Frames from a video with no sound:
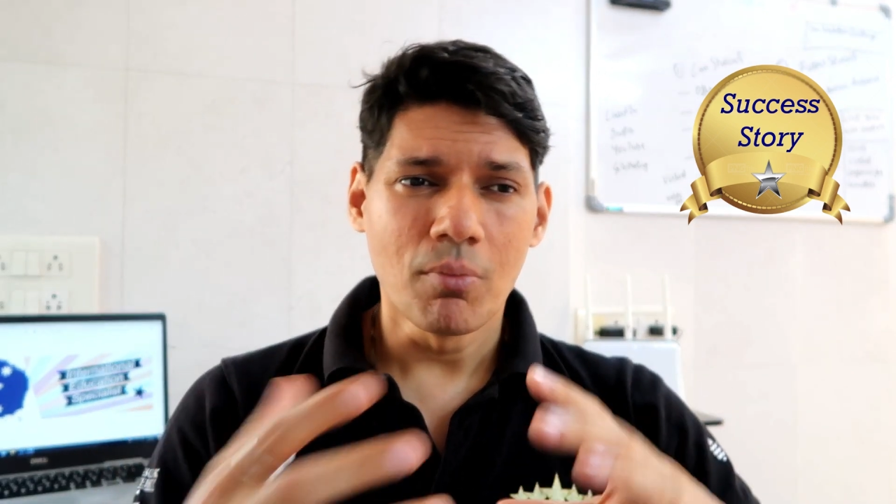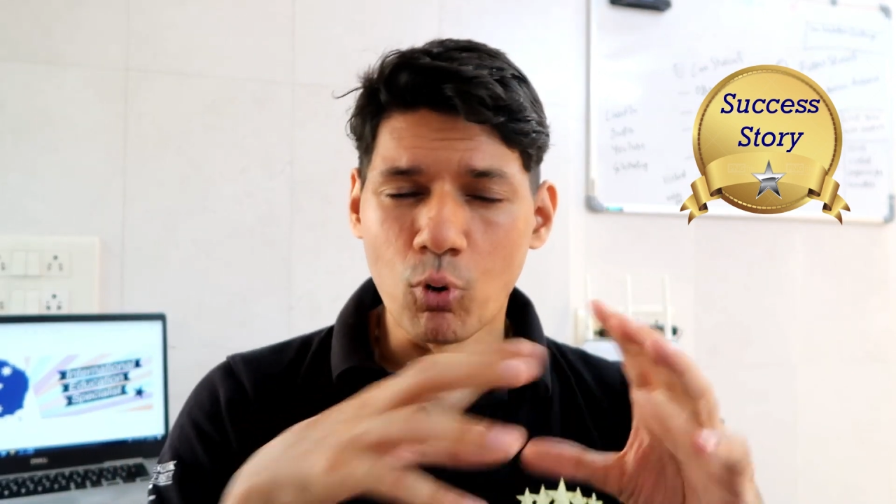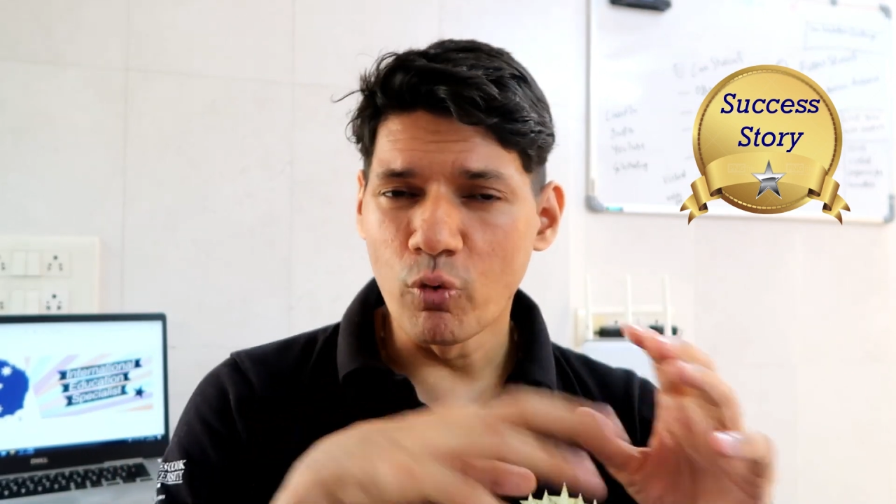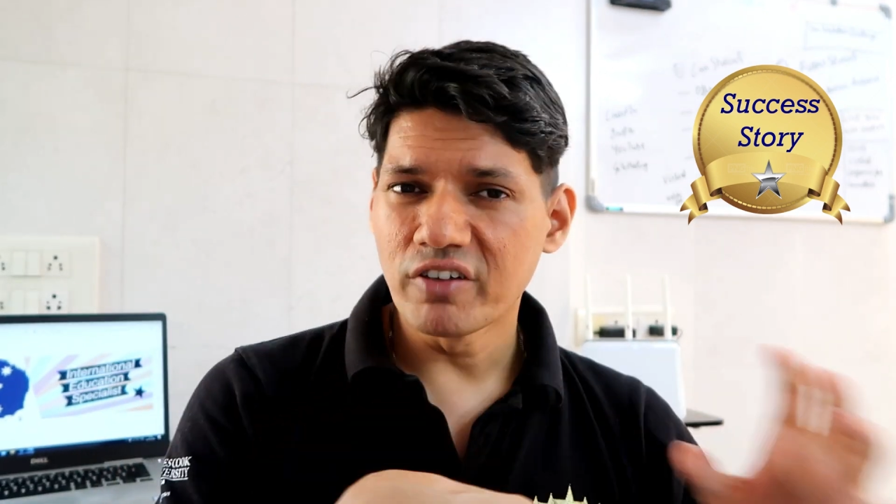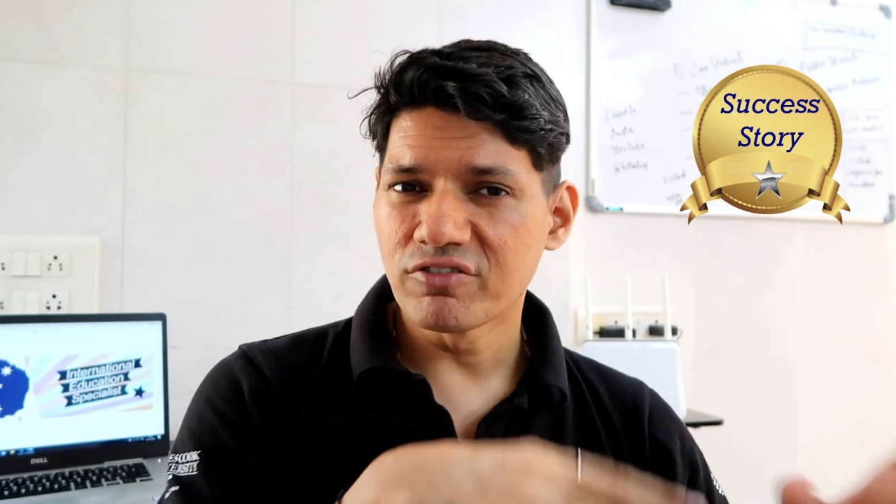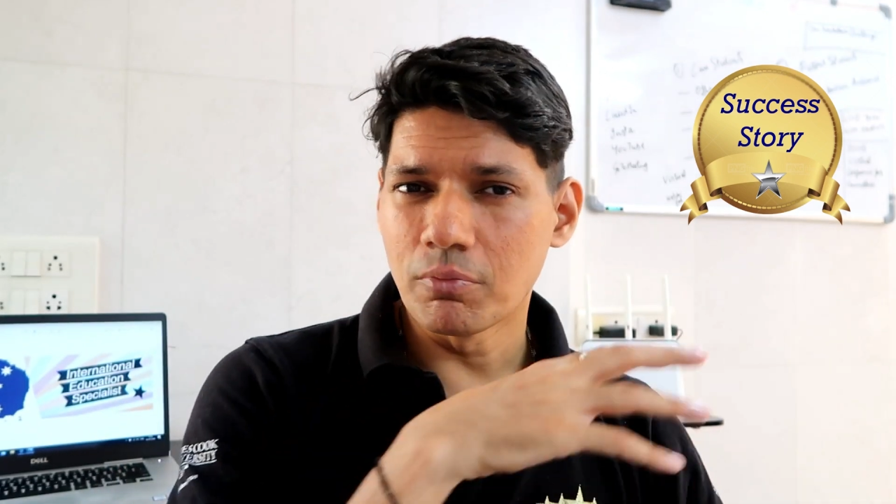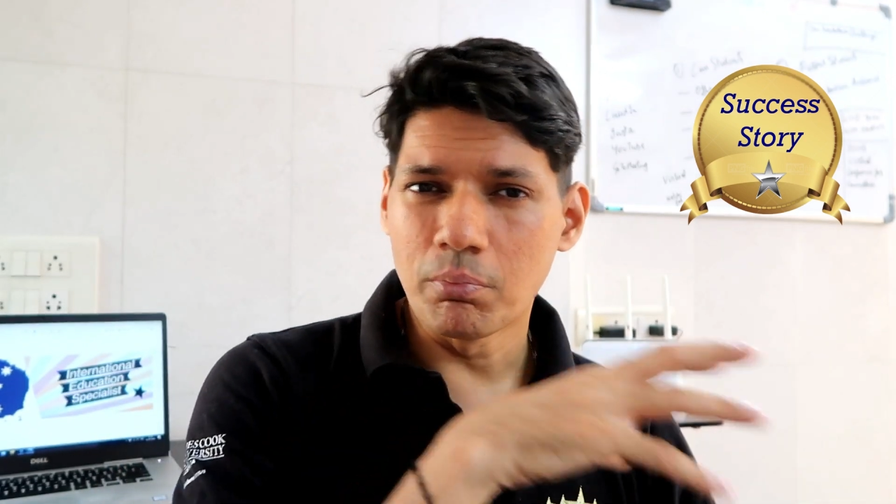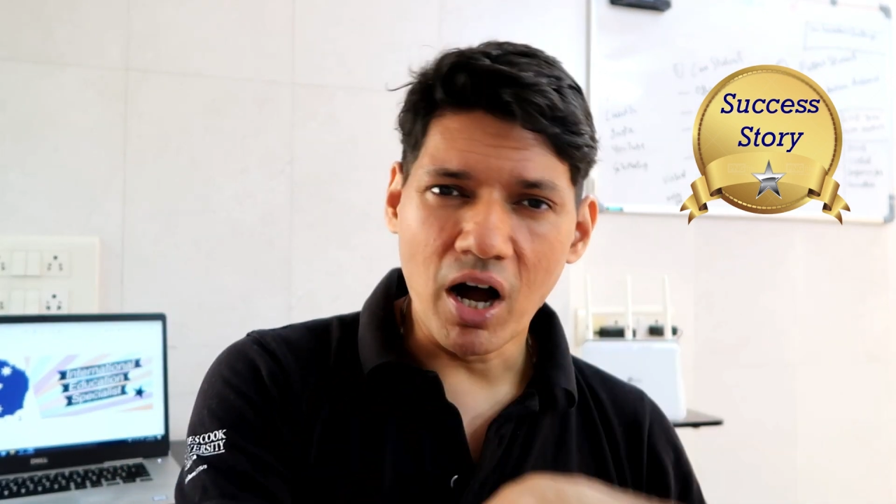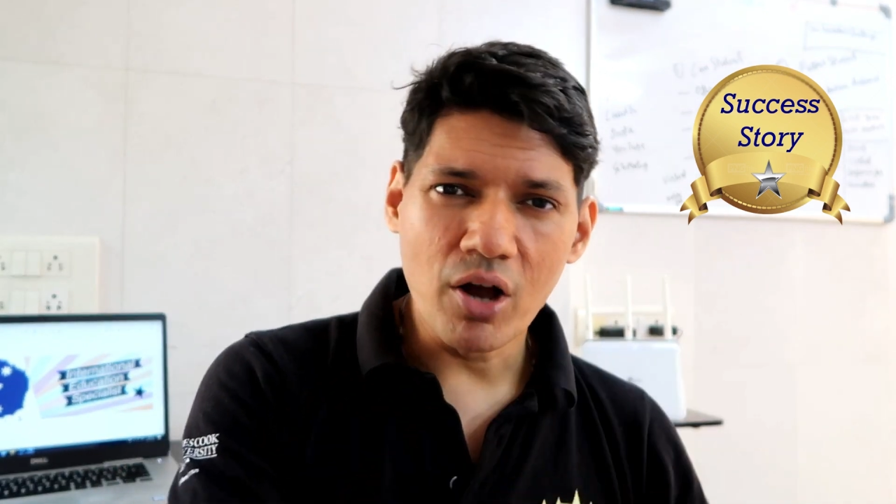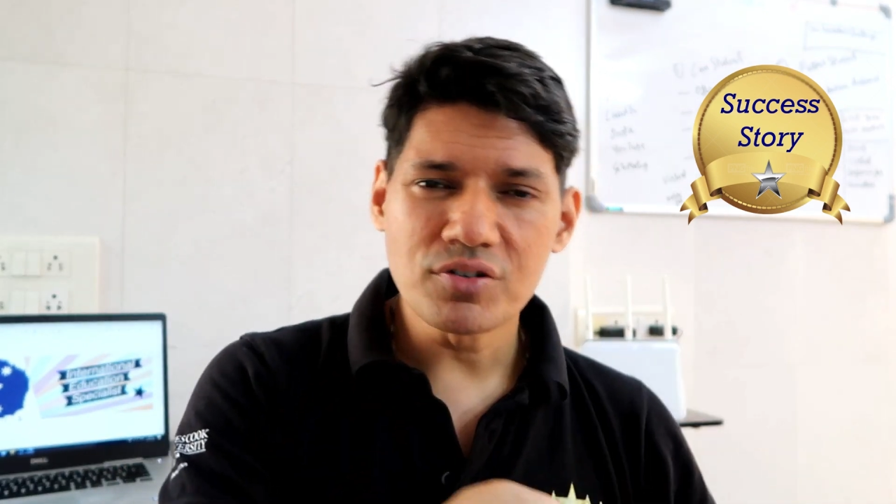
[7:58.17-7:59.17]
moving
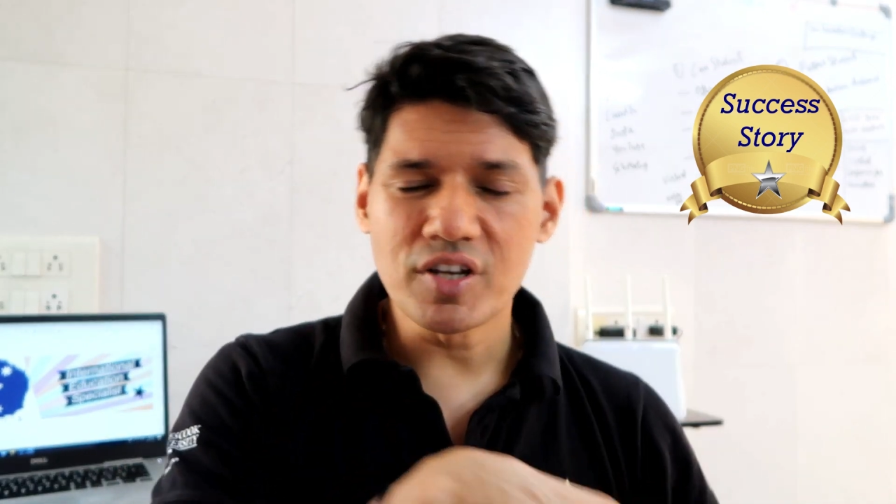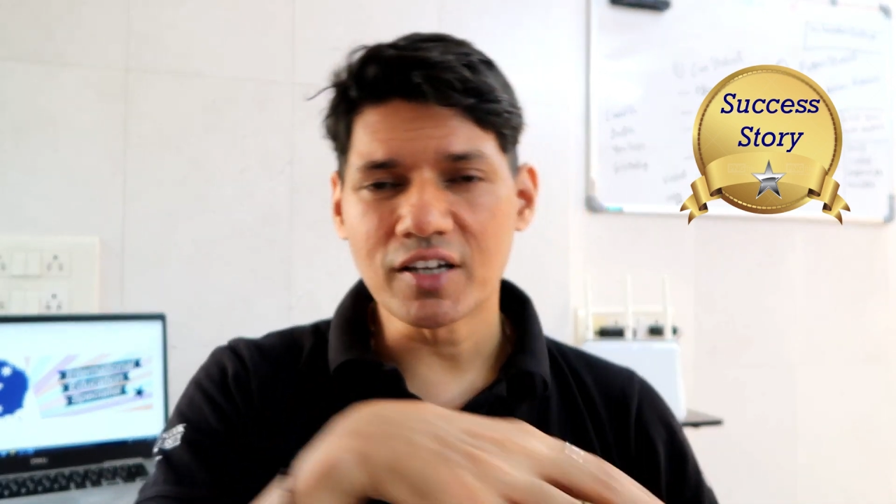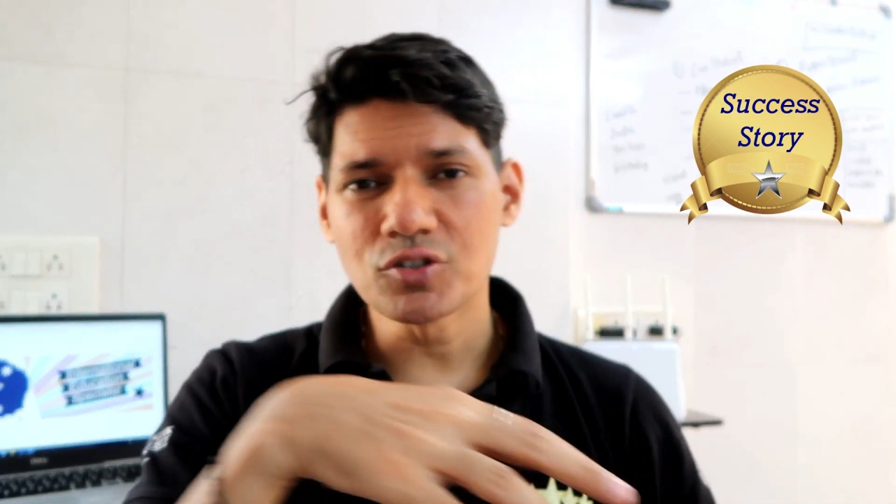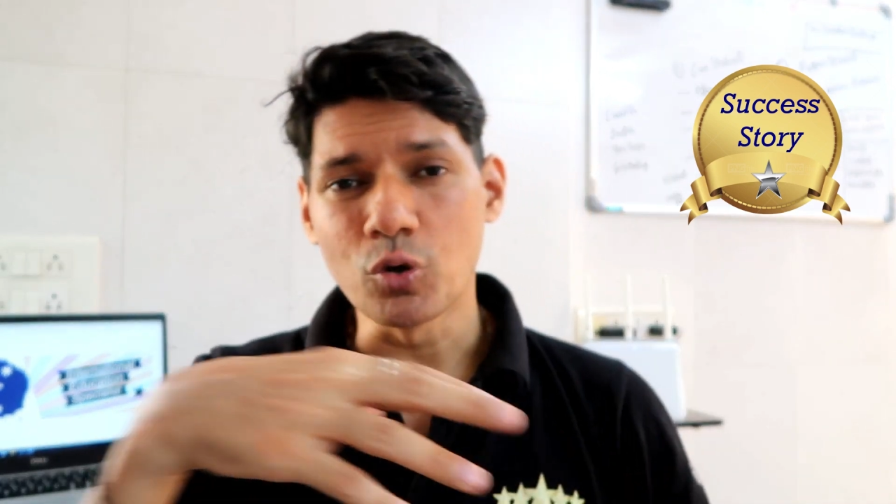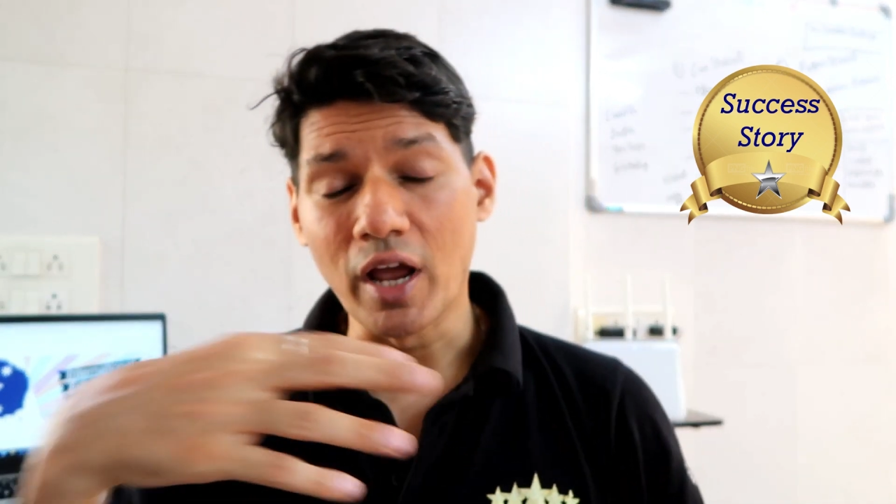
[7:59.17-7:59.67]
from biotech to